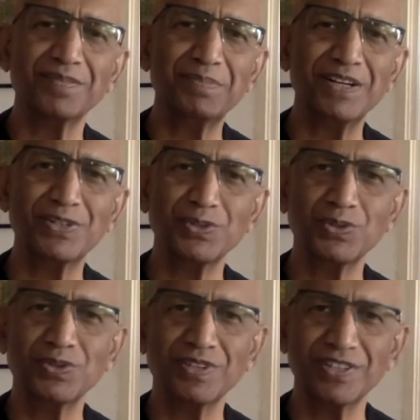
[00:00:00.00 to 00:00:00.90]
meal to
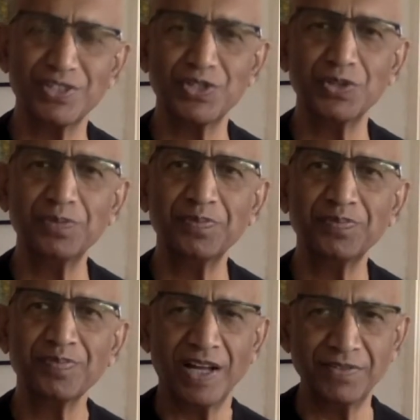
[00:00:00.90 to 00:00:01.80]
consume.
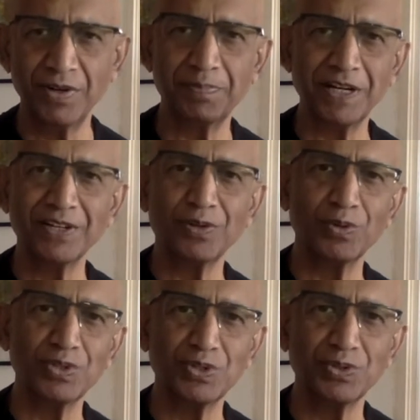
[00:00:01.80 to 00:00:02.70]
And we were pretty
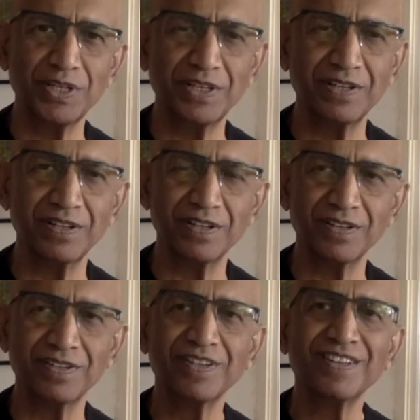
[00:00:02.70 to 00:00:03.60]
close to the
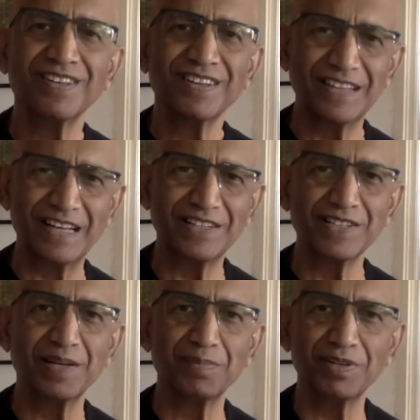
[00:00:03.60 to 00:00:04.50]
gate
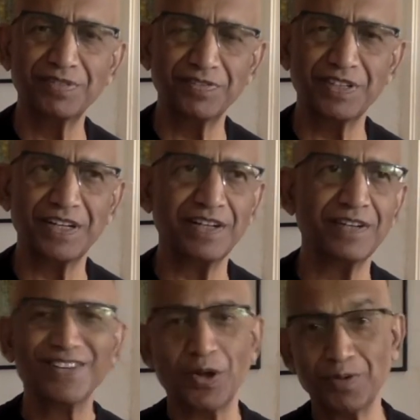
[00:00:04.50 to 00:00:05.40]
number 15.
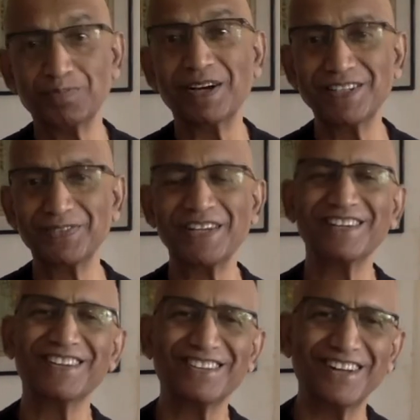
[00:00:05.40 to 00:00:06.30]
Now, by the
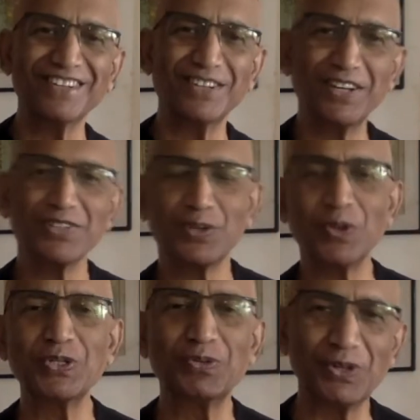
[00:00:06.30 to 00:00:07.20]
way, Calcutta is
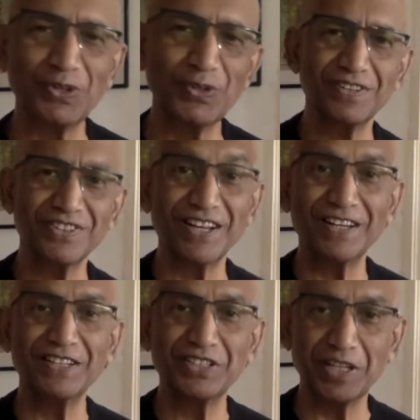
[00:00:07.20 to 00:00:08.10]
also one of the
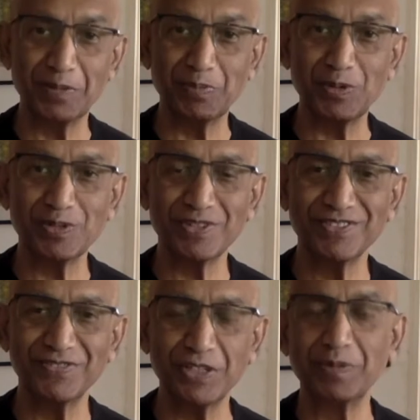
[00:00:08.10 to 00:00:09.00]
silent
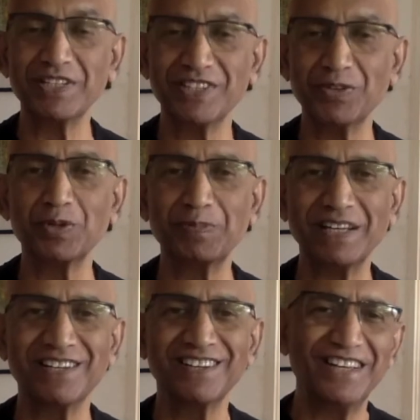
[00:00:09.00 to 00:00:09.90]
airports, which means they don't
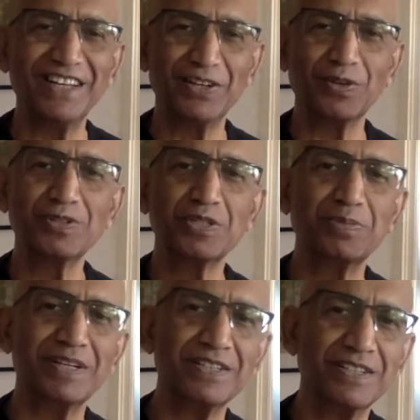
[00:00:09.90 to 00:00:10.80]
make any
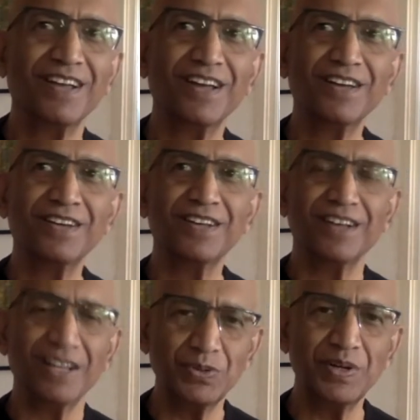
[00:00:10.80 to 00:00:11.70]
announcements. And
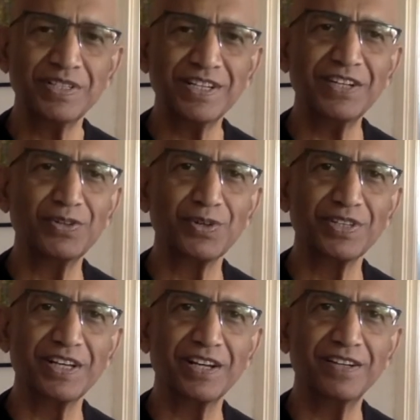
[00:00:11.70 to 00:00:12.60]
as we were sitting over
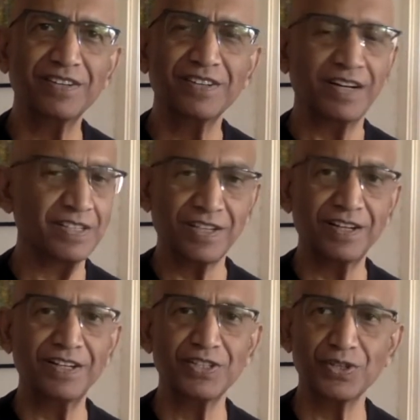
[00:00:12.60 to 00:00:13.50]
there, I
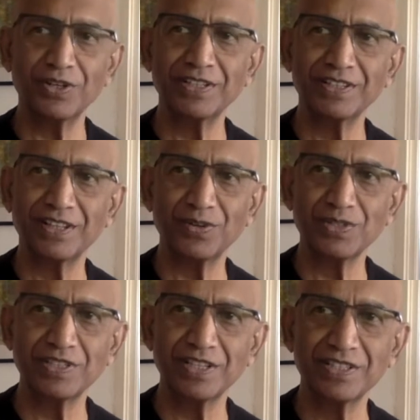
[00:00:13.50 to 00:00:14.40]
suddenly saw that there
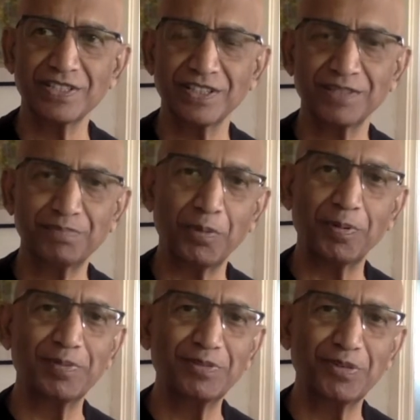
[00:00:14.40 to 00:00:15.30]
was this
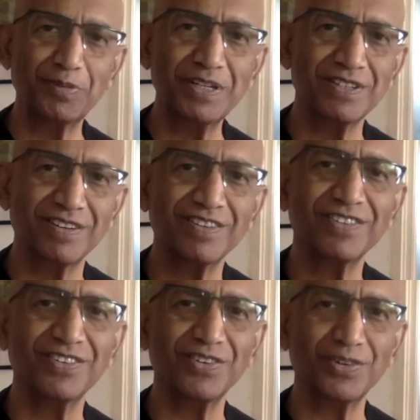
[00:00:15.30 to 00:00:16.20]
pop-up information
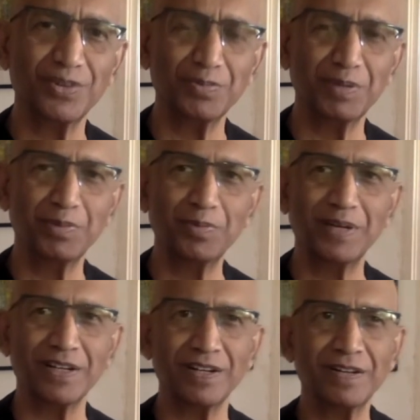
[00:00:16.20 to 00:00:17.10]
on my
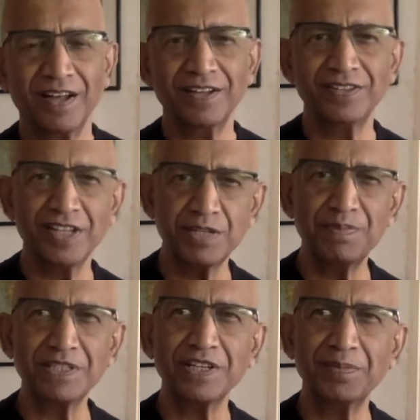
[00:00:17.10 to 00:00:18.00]
mobile. And this
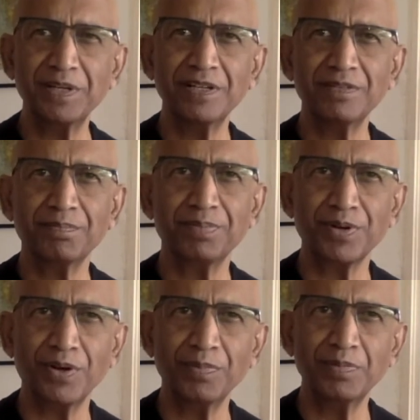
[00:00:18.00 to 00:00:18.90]
must have been
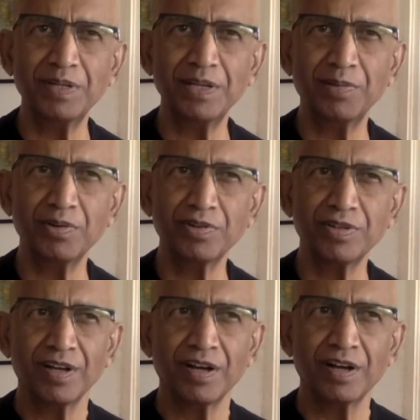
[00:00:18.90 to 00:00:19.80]
probably about
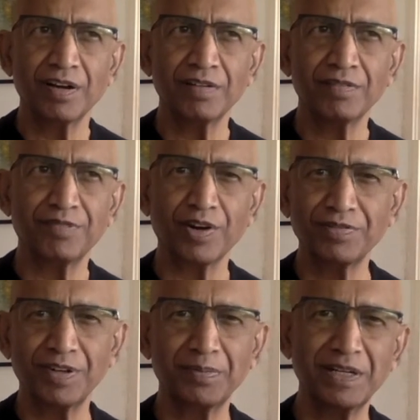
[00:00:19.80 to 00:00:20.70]

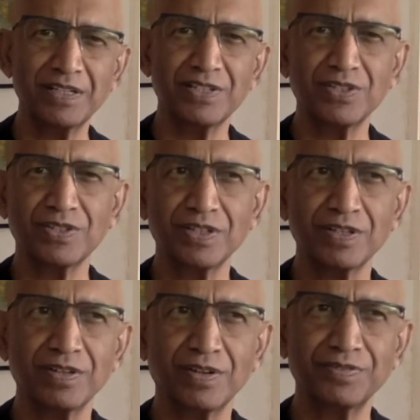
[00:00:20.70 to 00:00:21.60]
45 minutes
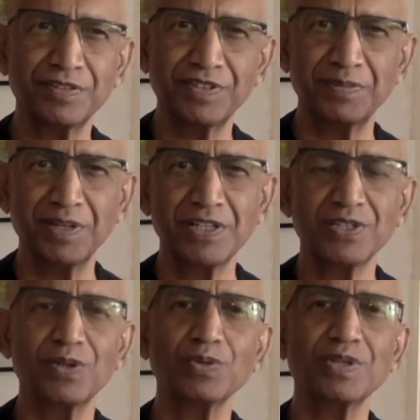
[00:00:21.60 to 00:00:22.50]
or 50 minutes
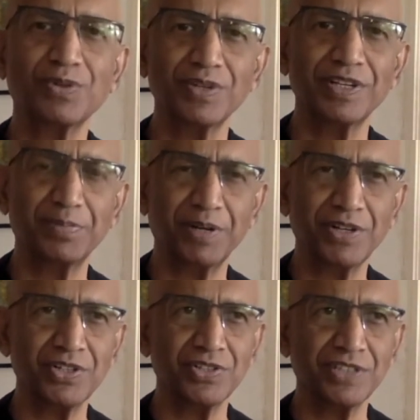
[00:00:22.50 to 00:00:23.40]
closer to the
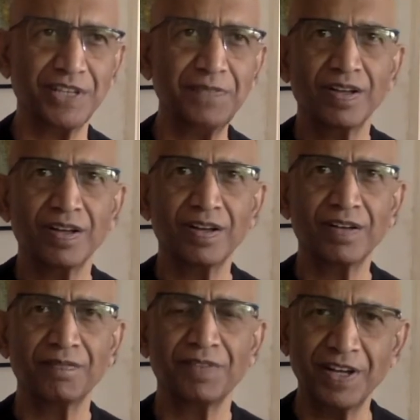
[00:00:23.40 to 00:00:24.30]
departure time,
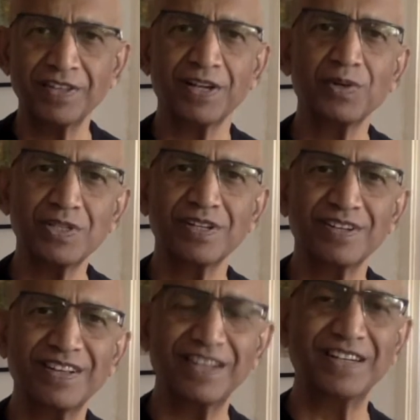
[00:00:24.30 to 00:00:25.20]
where there was an
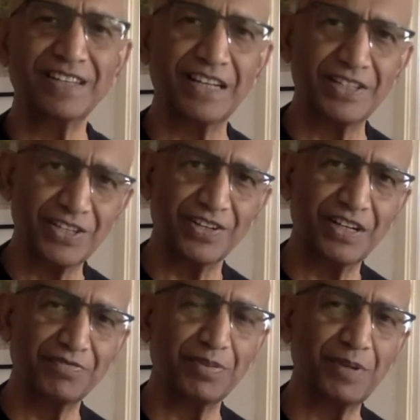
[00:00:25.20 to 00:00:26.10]

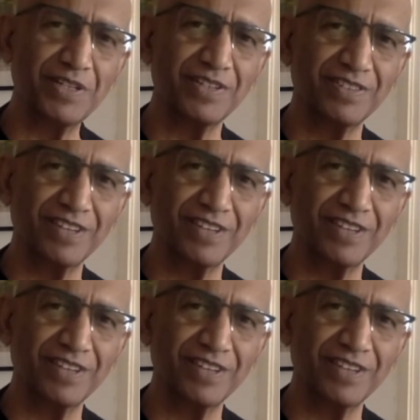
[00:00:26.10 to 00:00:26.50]
information